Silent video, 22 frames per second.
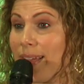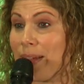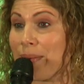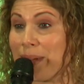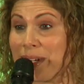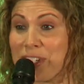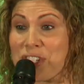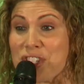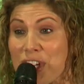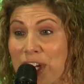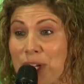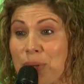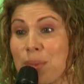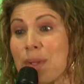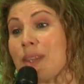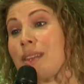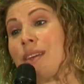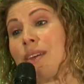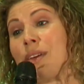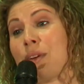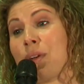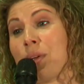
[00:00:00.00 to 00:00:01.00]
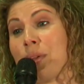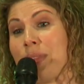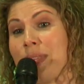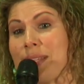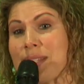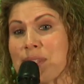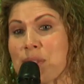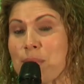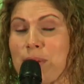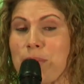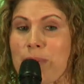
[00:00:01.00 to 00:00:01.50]
I'm going to share with you
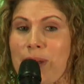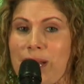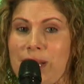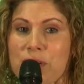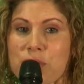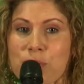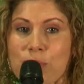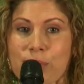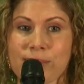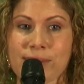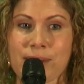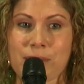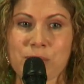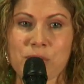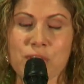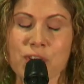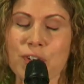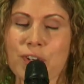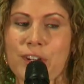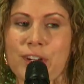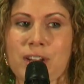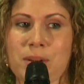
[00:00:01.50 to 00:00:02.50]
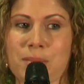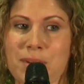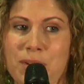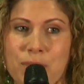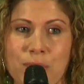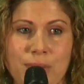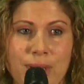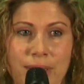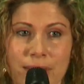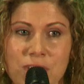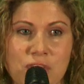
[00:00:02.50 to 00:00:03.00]
these 3 modules, and I'm sure you're going to be
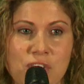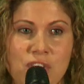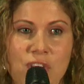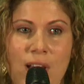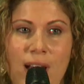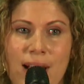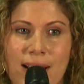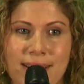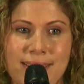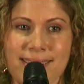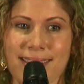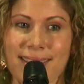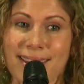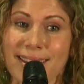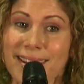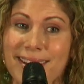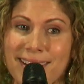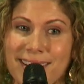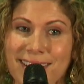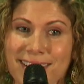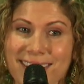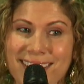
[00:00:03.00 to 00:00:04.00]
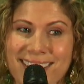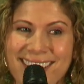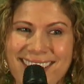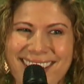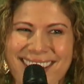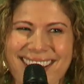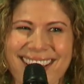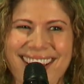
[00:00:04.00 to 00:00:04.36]
really shocked to hear